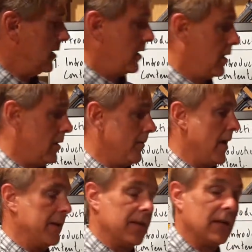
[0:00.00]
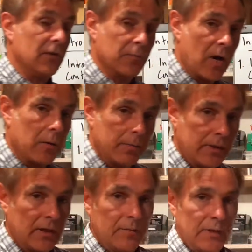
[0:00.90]
I think it's probably
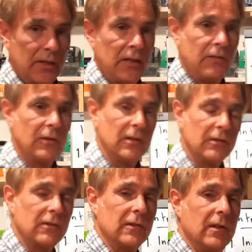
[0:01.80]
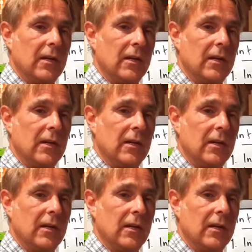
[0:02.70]
going to be easiest,